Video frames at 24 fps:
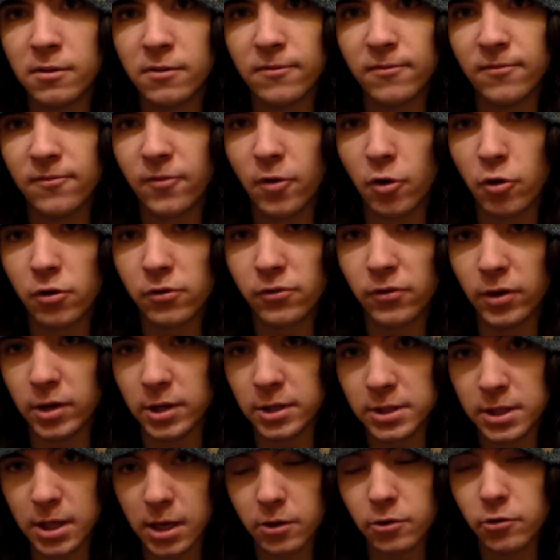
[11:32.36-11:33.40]
fart
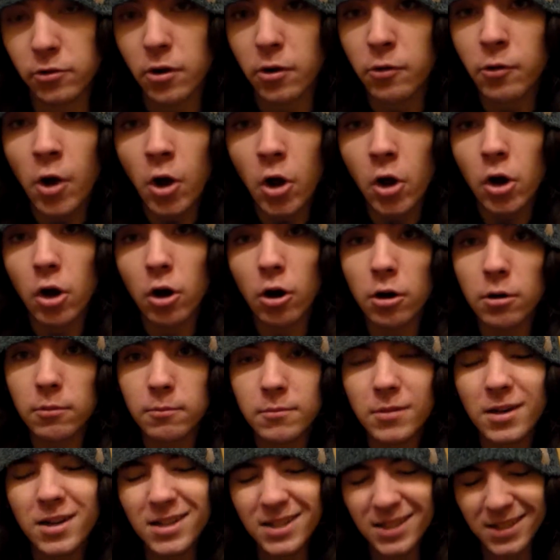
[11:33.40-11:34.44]
face. I don't
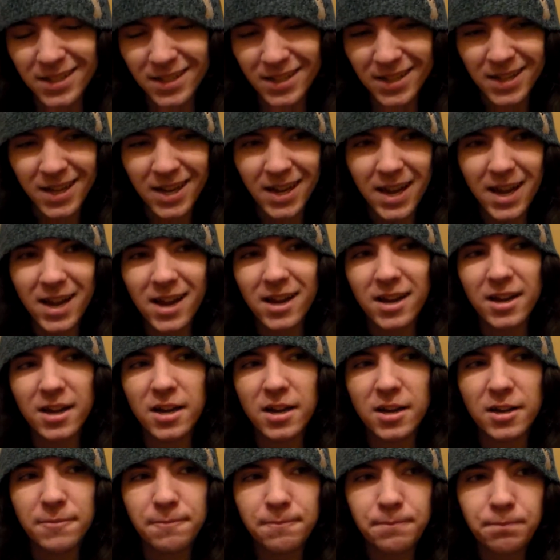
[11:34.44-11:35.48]
know.
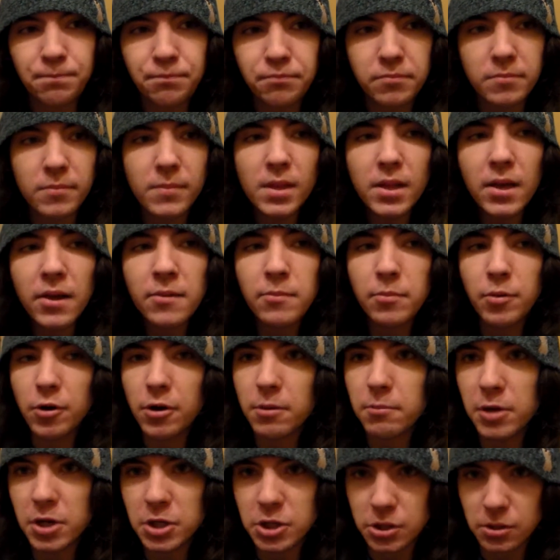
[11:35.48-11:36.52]
And pretty
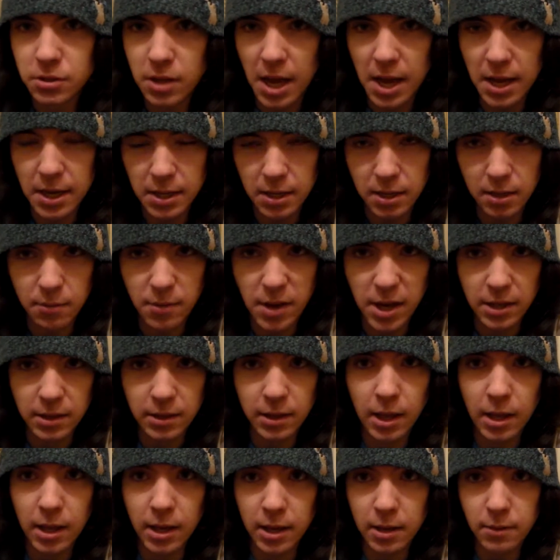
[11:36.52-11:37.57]
much that command
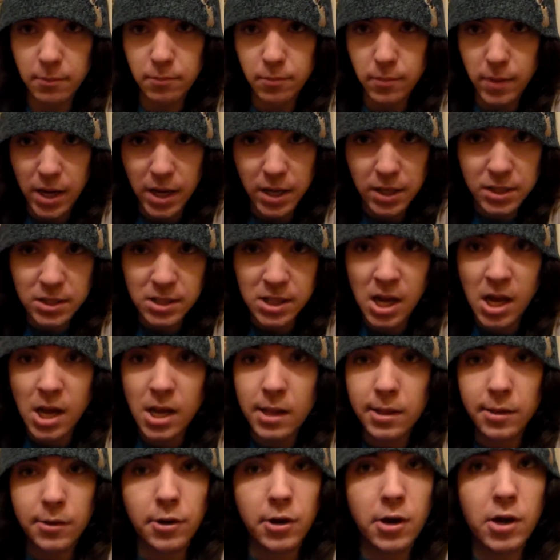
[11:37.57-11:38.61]
thing means
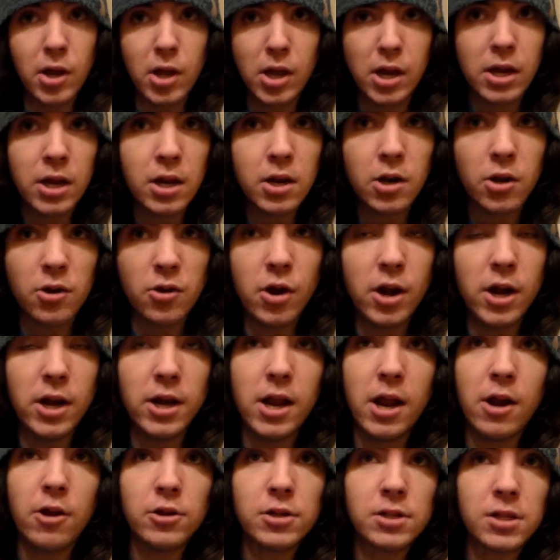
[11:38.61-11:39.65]
they're gonna get in a crate.
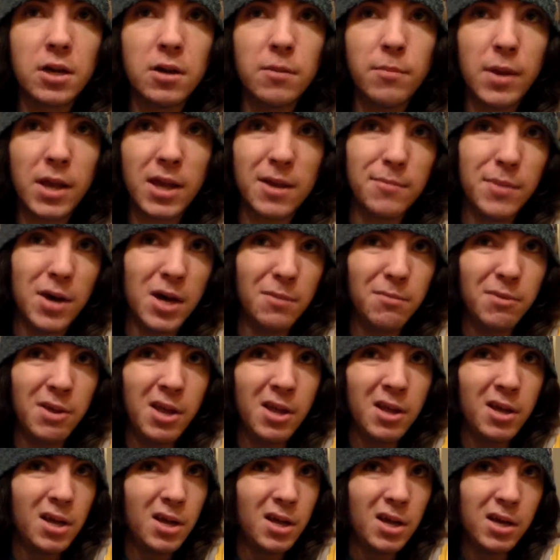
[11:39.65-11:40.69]
Hera's gonna pick him up,
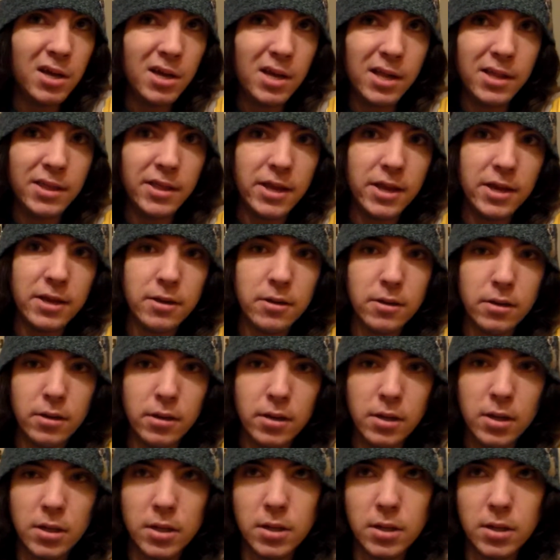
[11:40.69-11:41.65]
and then